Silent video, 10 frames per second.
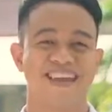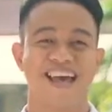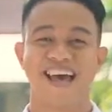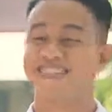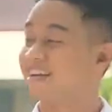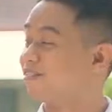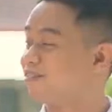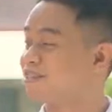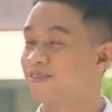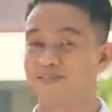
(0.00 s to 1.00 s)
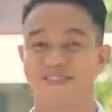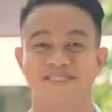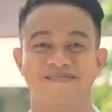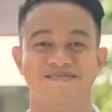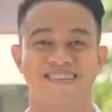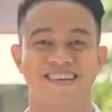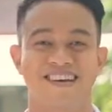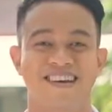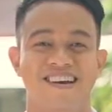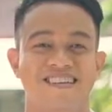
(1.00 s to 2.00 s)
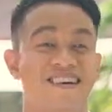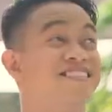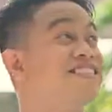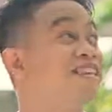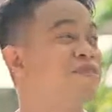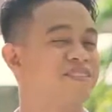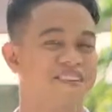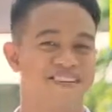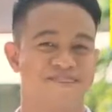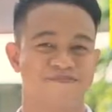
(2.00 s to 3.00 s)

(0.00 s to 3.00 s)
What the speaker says: as a result, consequently,